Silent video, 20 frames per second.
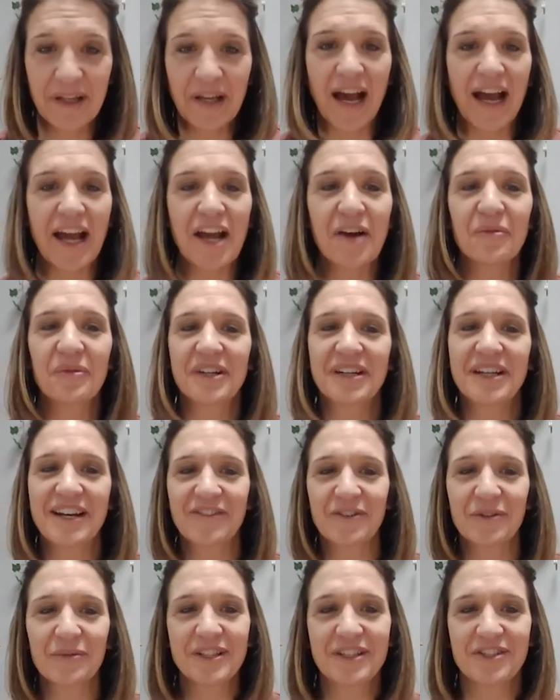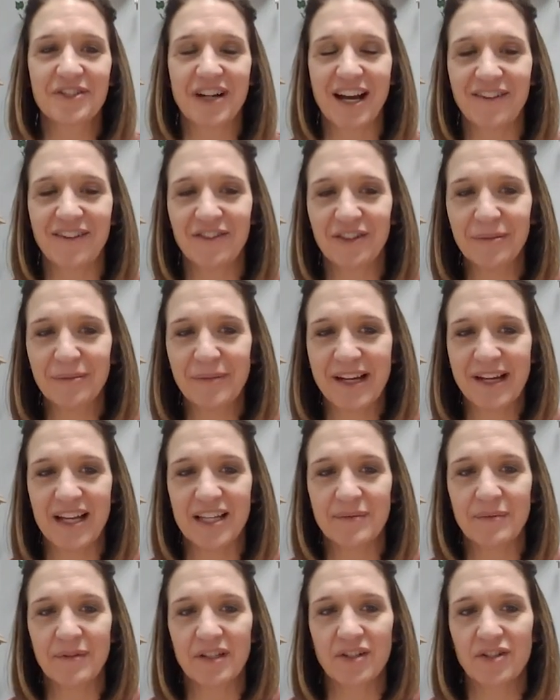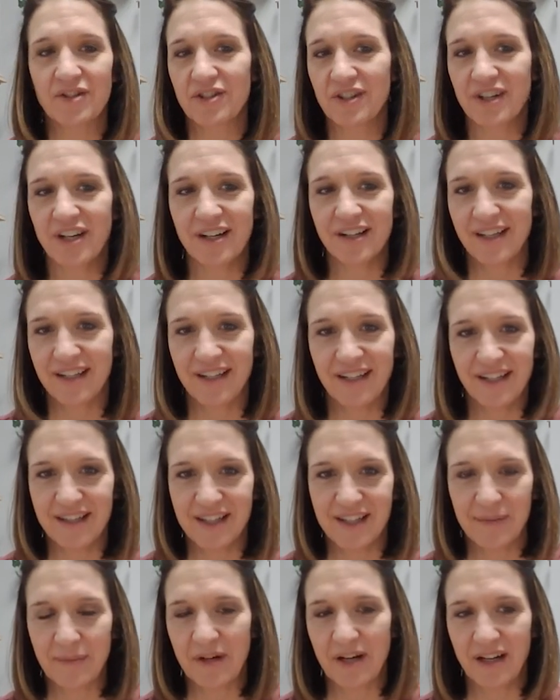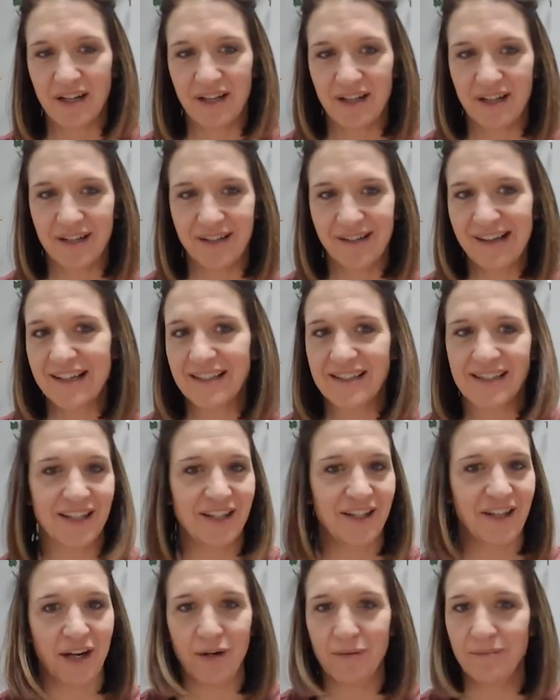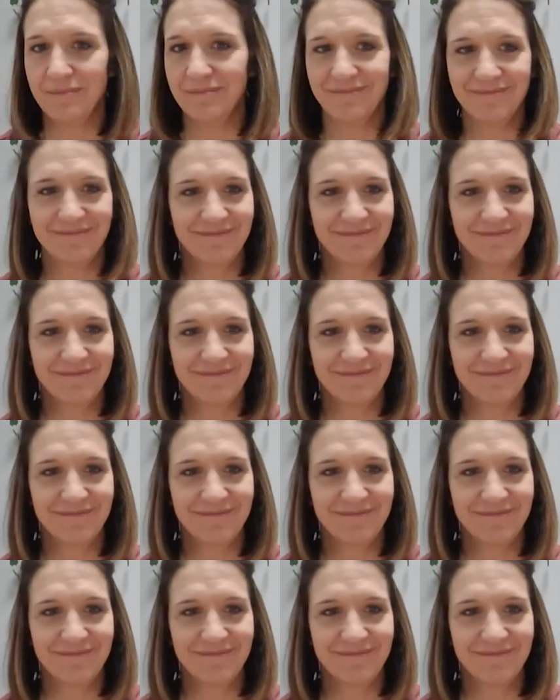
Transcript: I whenever we travel, my husband goes, "You're not getting in the spa, huh?" I said, "Nope."